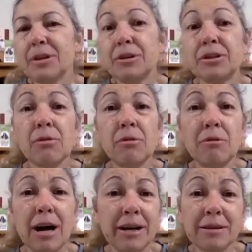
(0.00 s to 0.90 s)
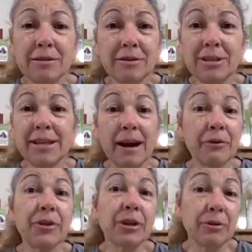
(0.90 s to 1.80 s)
So I did
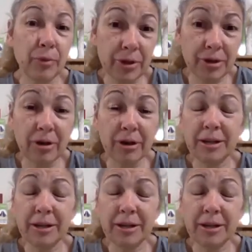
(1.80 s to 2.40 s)
everything with this dog.